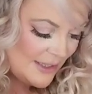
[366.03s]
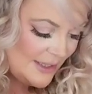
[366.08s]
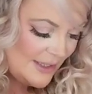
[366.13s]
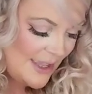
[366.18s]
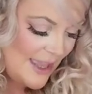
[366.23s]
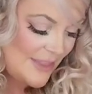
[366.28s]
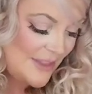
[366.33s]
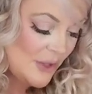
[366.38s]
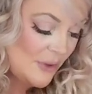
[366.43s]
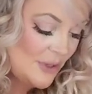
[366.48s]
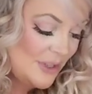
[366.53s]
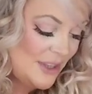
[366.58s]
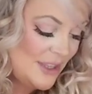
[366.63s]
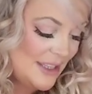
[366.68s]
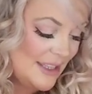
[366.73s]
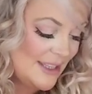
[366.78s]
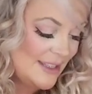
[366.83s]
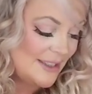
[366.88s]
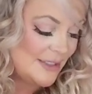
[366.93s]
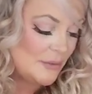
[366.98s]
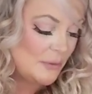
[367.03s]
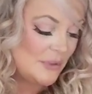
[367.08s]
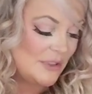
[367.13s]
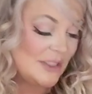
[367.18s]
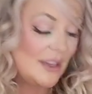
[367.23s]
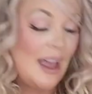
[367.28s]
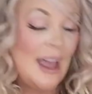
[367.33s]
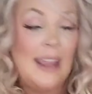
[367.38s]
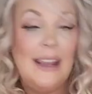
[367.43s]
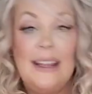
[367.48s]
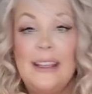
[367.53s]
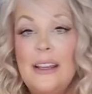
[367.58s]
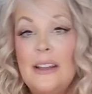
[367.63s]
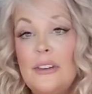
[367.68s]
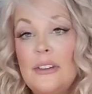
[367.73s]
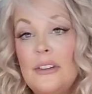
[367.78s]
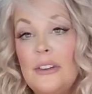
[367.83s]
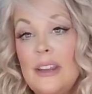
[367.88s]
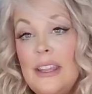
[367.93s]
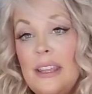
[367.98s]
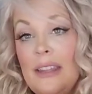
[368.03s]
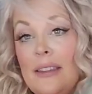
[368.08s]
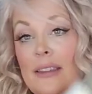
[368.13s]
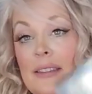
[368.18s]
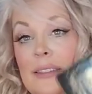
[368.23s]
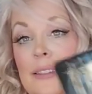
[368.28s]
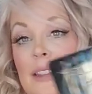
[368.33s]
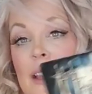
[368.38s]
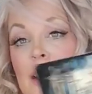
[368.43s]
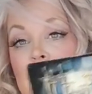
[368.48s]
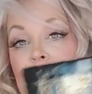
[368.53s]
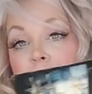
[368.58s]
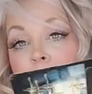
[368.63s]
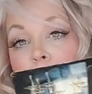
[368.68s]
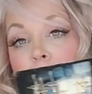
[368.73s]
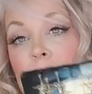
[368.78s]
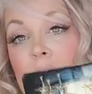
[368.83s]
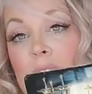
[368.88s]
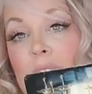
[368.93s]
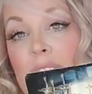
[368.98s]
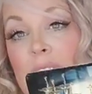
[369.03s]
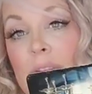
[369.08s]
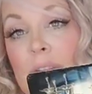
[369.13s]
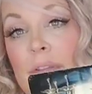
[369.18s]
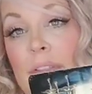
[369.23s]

Yeah, the only thing is what's hiding underneath is that this person